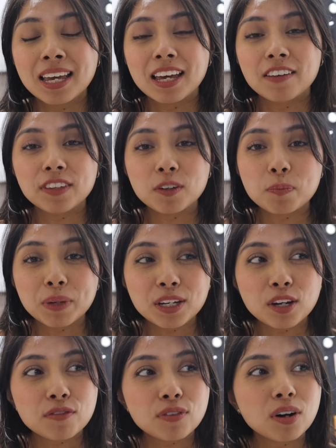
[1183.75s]
If you've been
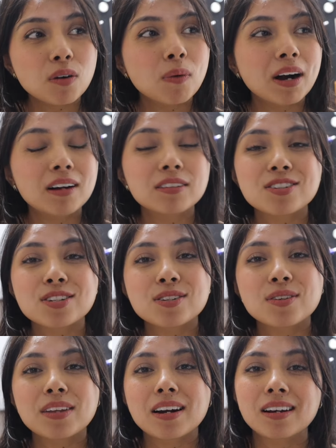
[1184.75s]
here for a while, just
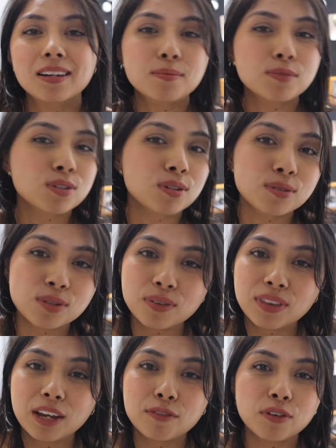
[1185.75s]
know that I am so, so
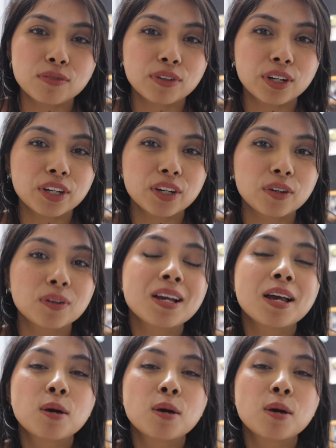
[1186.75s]
thankful for you.